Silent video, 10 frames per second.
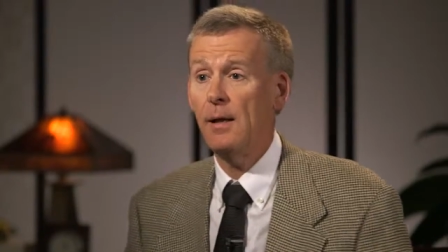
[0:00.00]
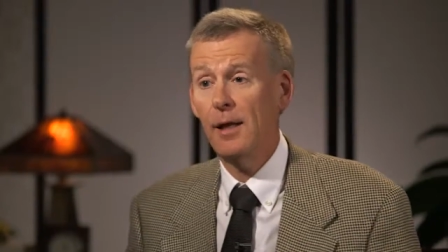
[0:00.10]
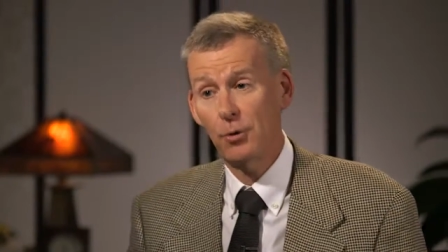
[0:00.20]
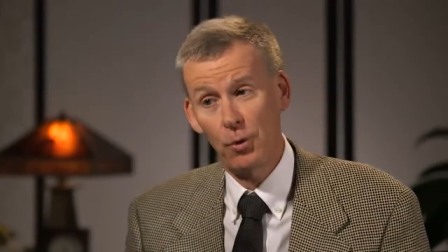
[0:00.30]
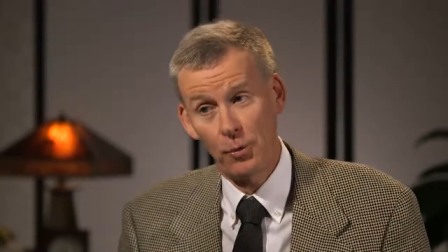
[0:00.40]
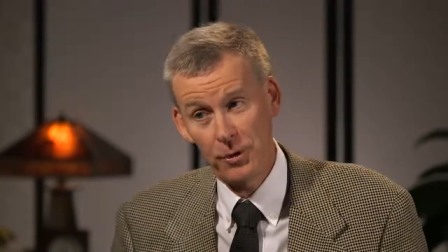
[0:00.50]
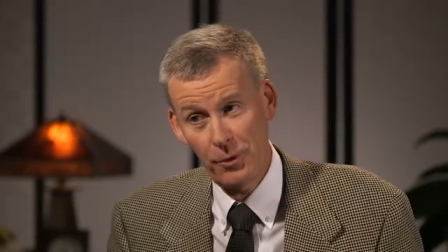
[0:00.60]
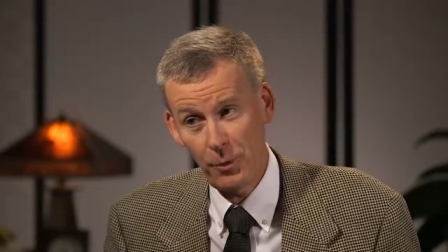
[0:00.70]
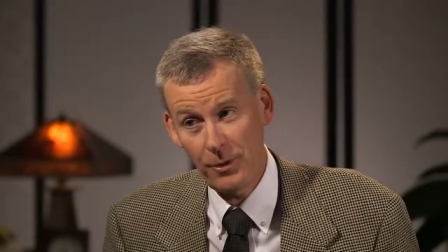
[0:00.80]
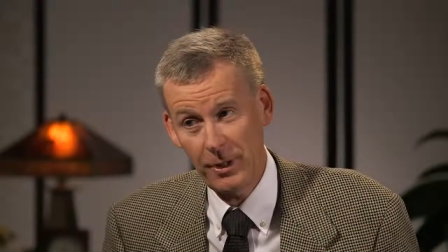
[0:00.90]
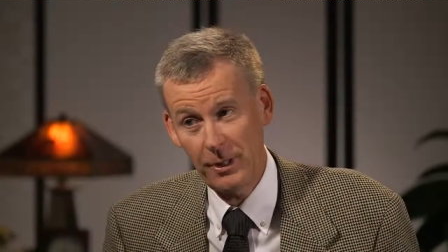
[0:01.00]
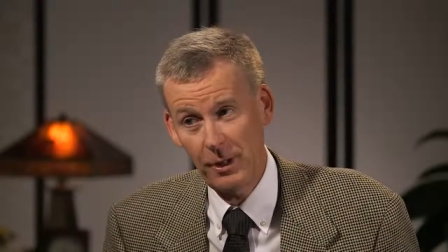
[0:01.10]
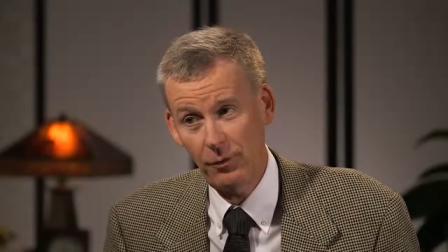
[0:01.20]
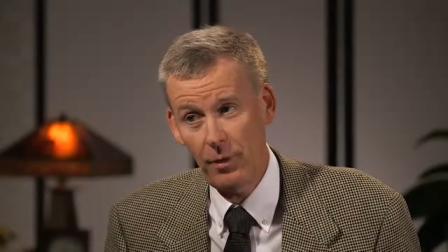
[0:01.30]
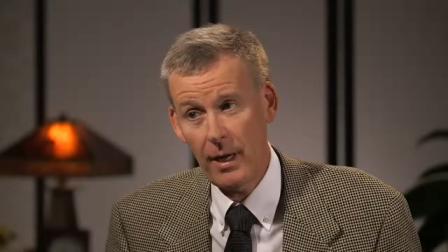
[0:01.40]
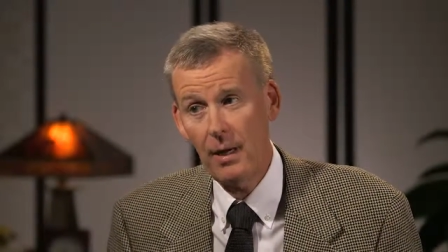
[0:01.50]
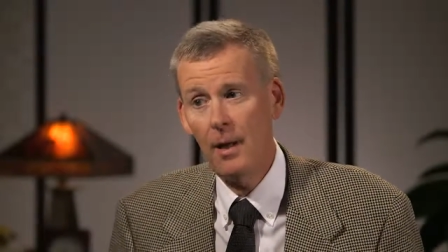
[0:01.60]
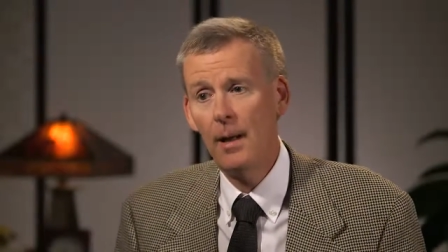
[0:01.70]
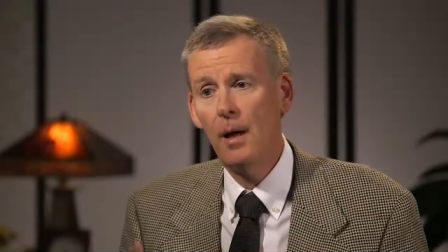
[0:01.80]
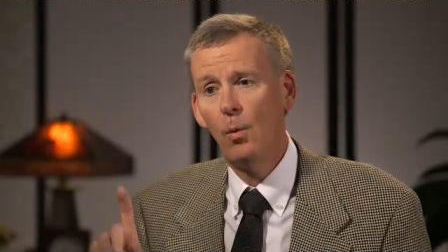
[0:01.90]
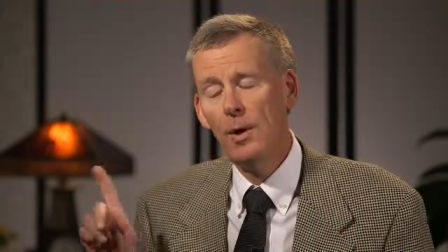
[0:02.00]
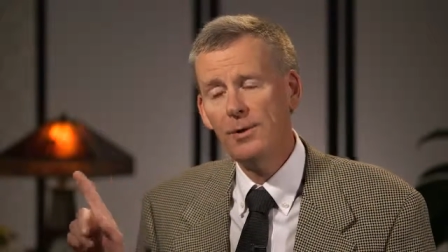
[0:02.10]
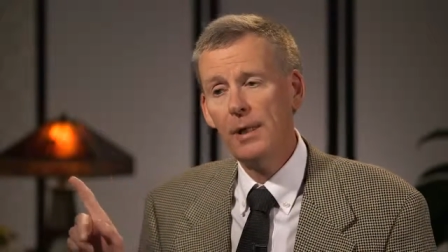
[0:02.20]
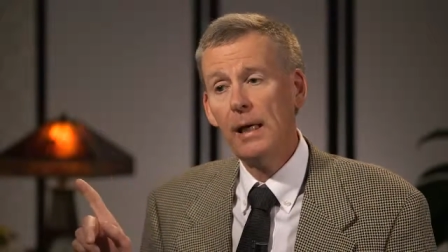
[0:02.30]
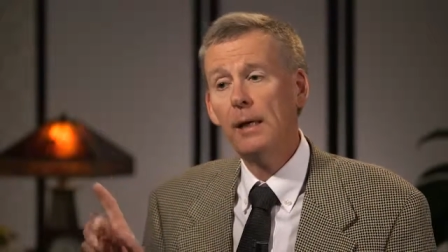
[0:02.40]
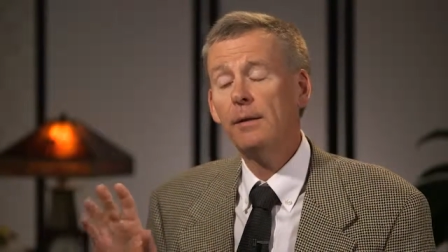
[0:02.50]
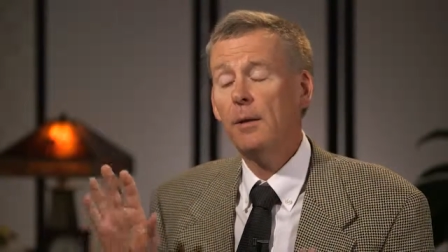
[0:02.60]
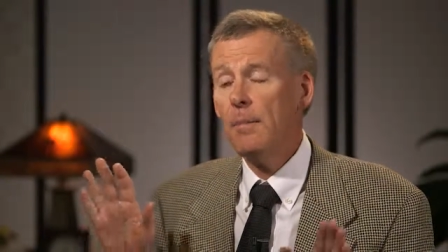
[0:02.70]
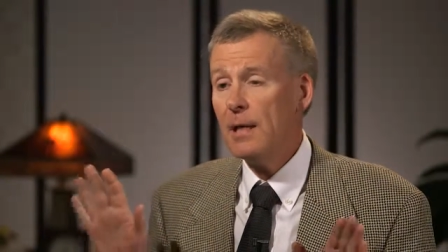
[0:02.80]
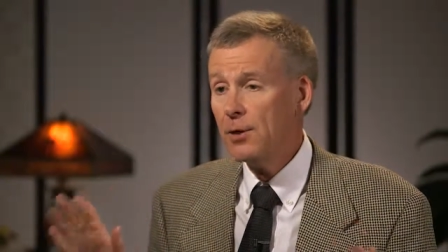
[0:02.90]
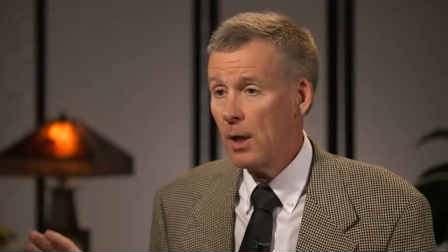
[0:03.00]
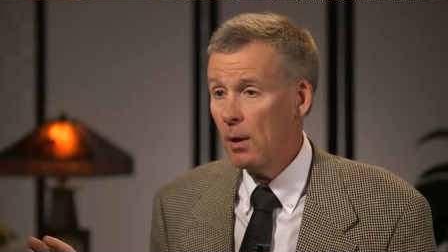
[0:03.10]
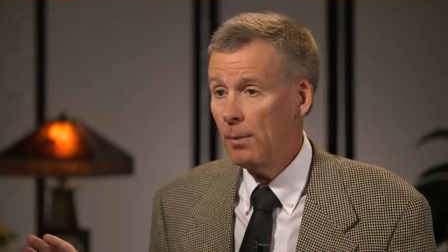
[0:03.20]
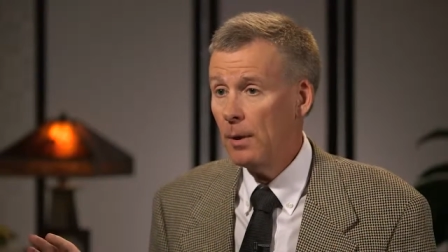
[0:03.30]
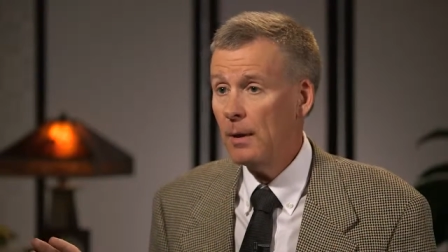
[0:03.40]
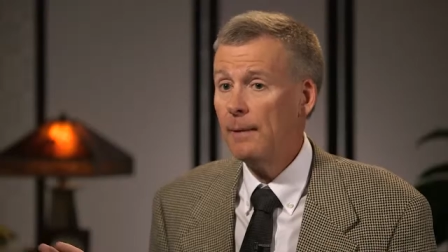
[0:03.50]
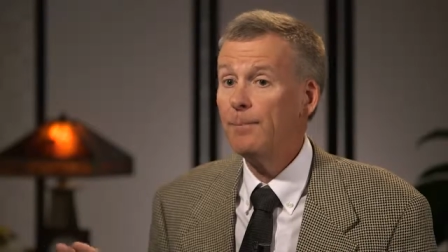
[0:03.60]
That's what we're still most successful at. Once they get it, the meds help.